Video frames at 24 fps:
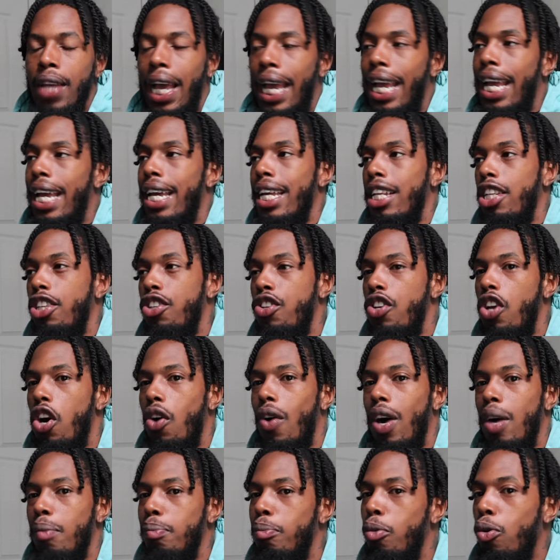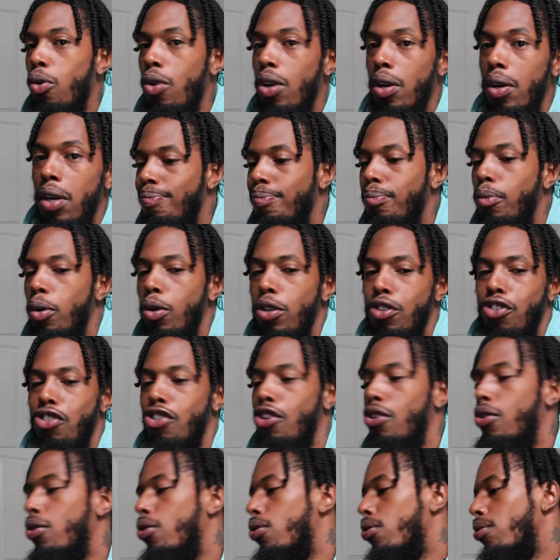And you know, I'm more more
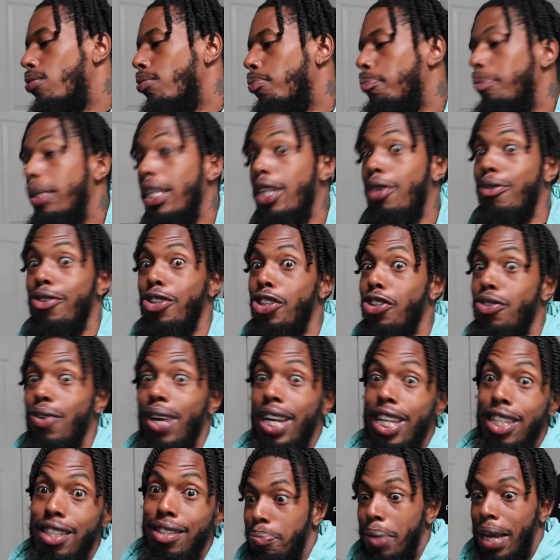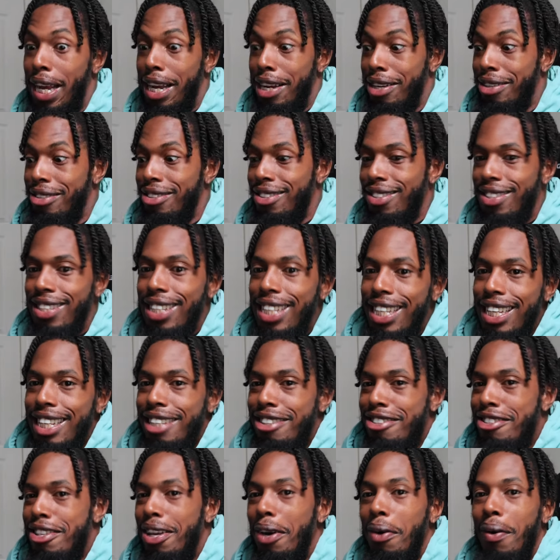so big on
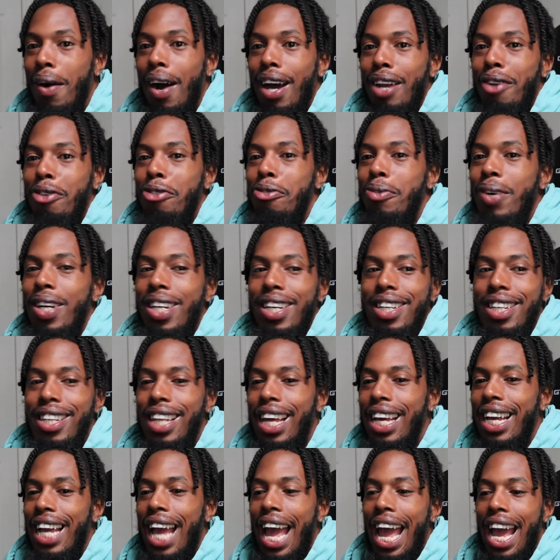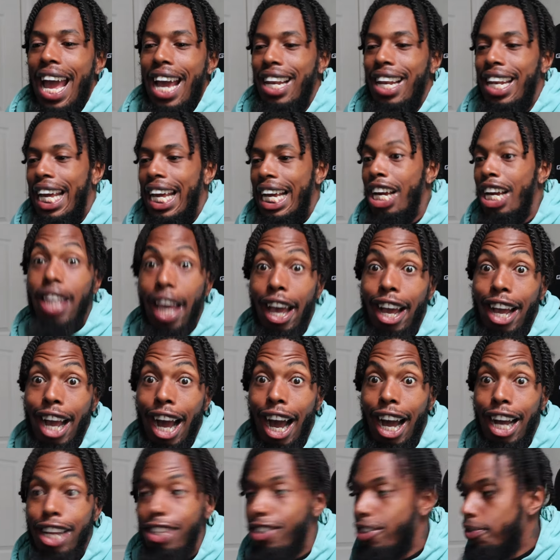transparency, so I don't want to like act like, yeah
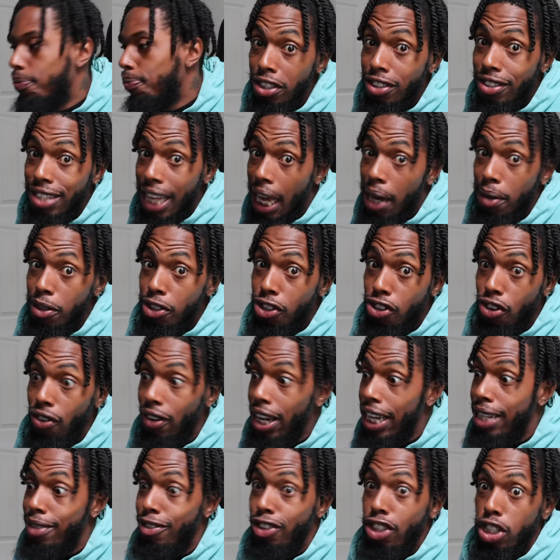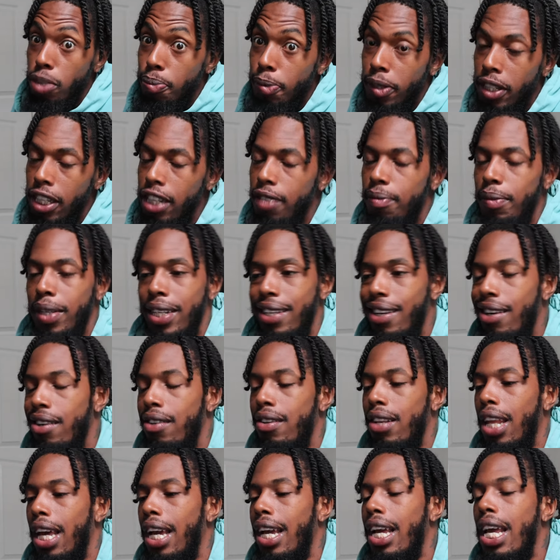guys, sound is great, just believe me. No,
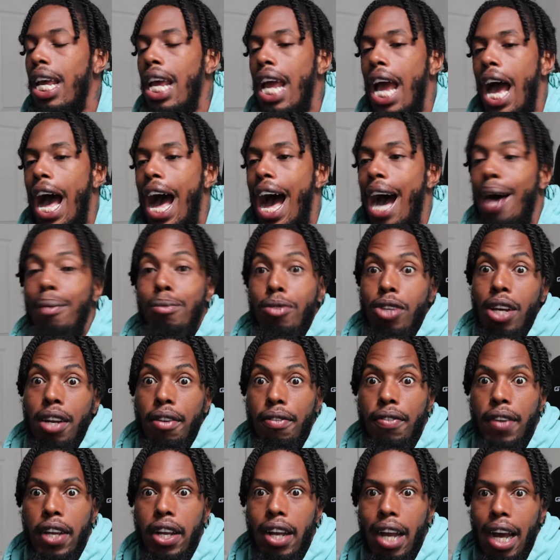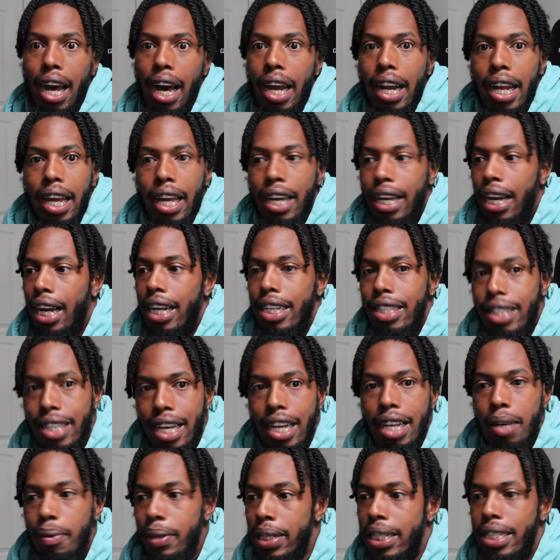like, I'm trying to figure out how the heck I can
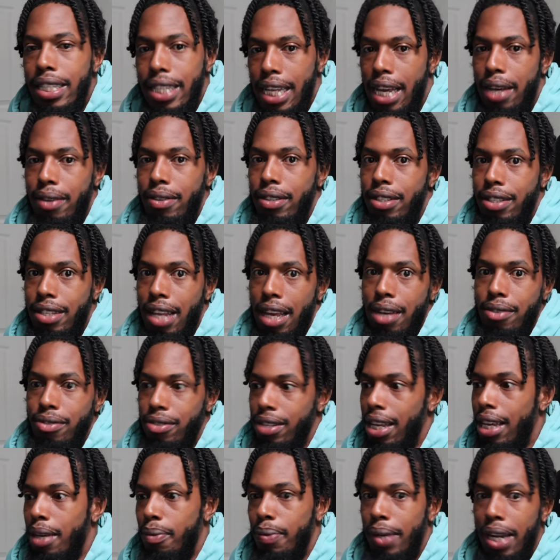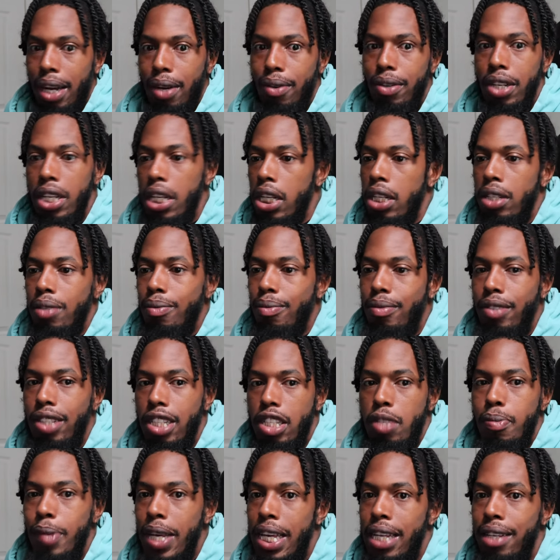tell you what the sound sounds like without
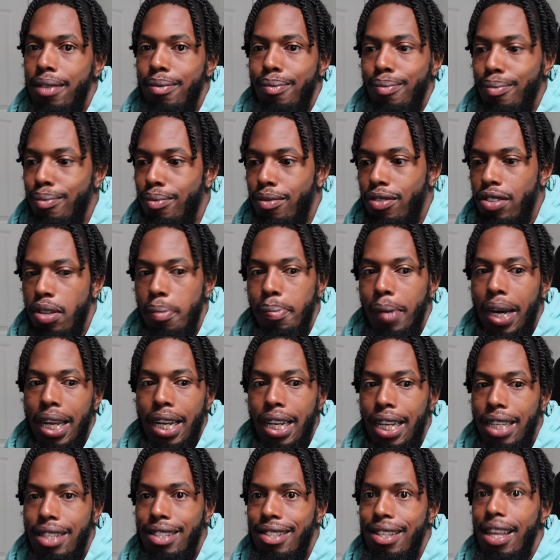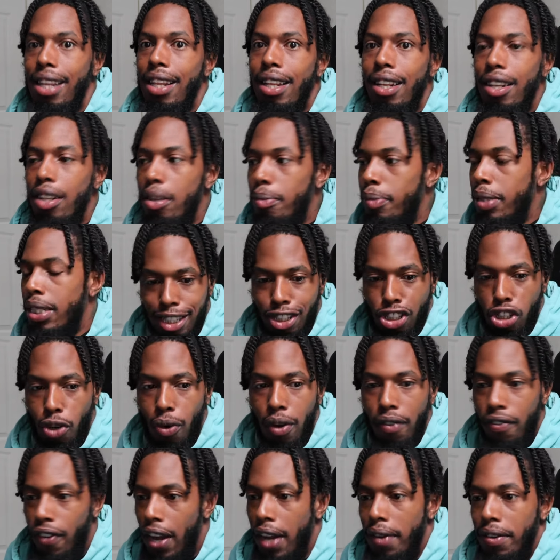just being somebody that's selling them and
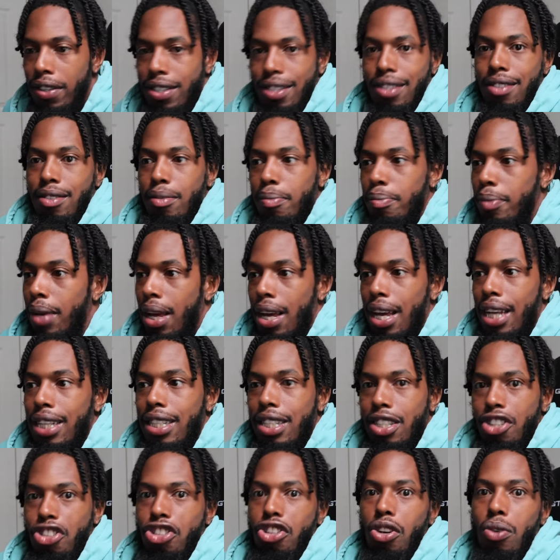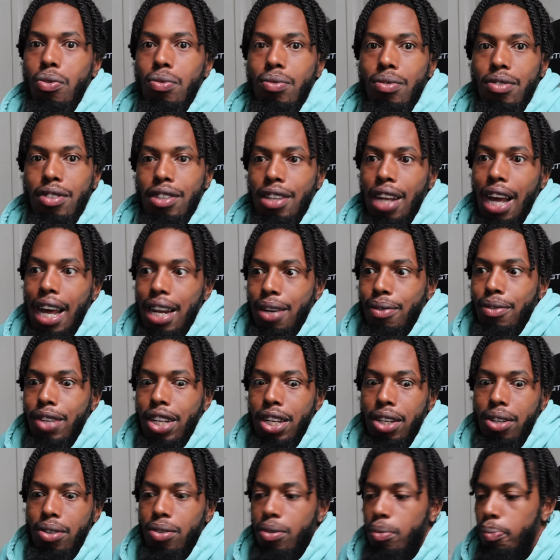showing favoritism. I just don't, don't
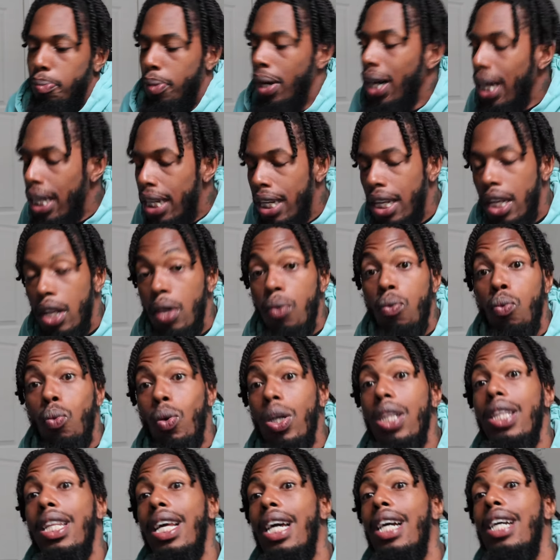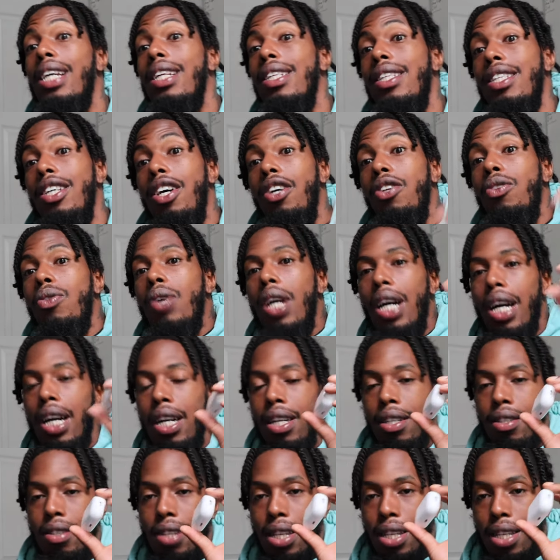know. But one thing I can tell you
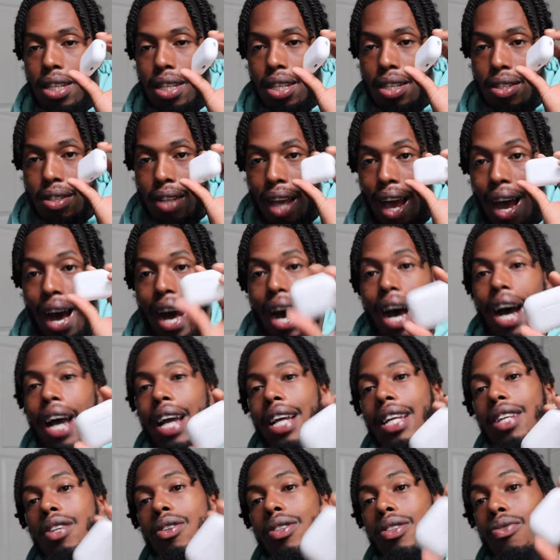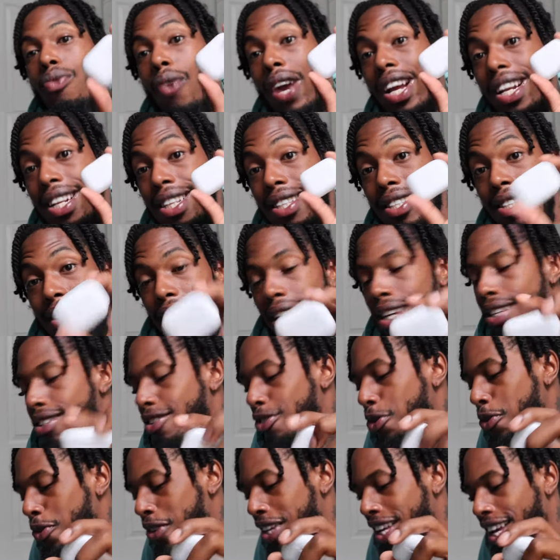guys is I ran a
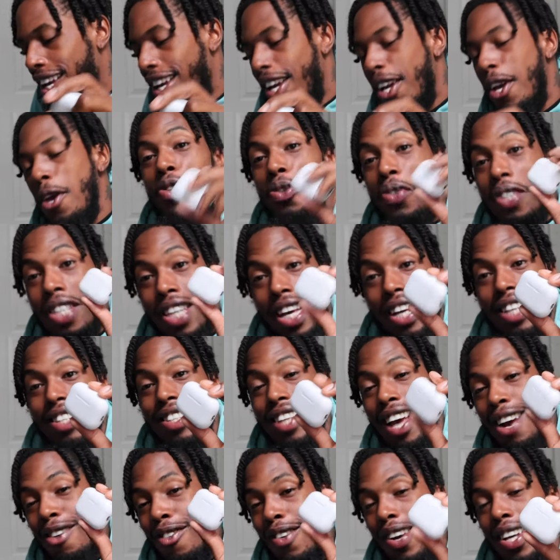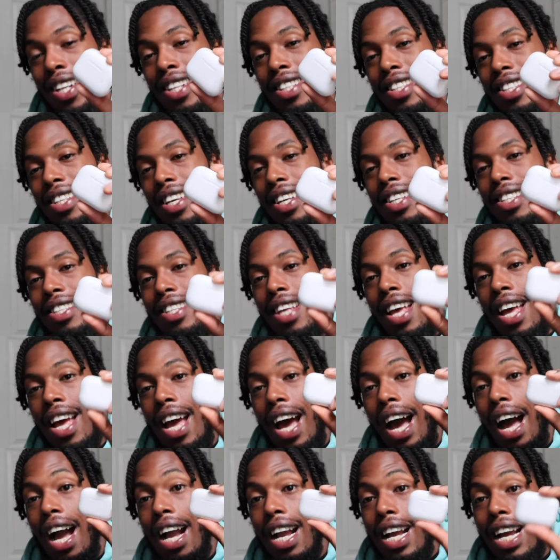test, okay? So yes, I ran a test.
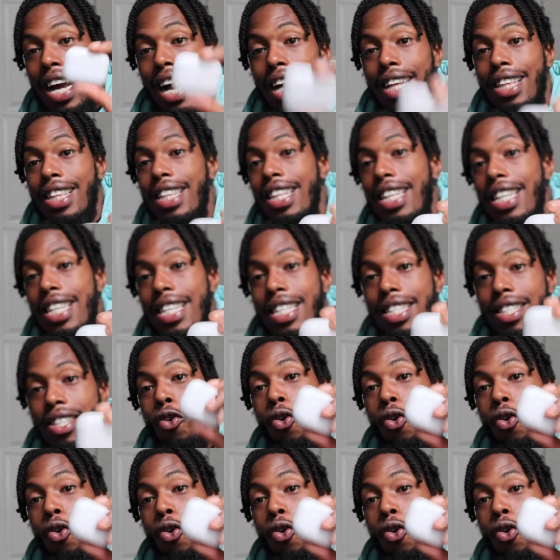I got these